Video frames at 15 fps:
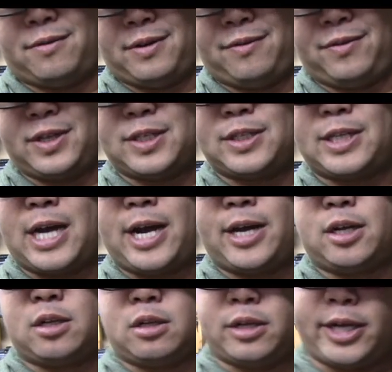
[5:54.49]
If this
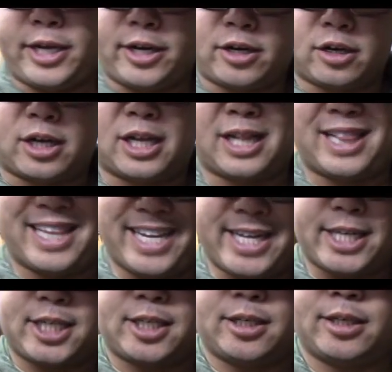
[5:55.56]
dial here
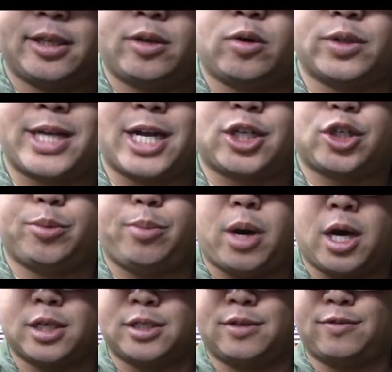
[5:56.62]
clicked, there was actually
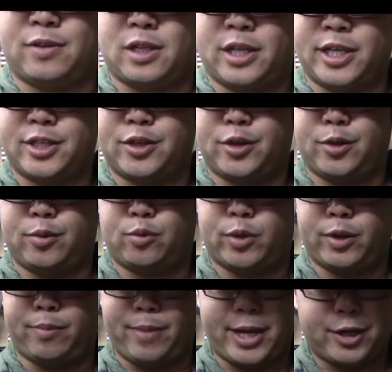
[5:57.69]
positive click, so when
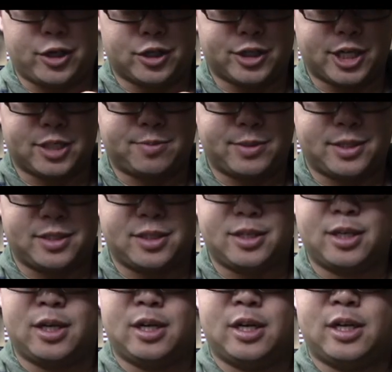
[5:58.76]
you made your adjustments
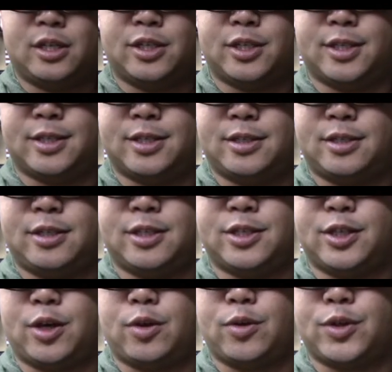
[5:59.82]
to
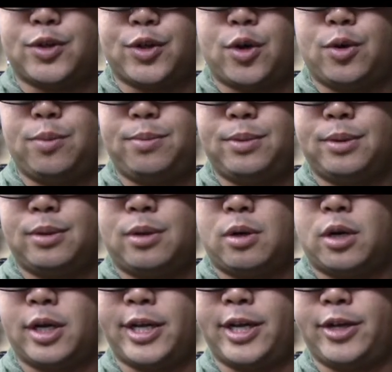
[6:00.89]
zero the scope
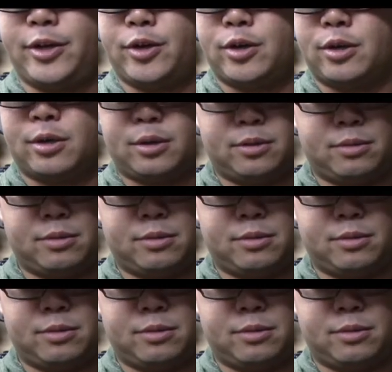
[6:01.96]
or to get your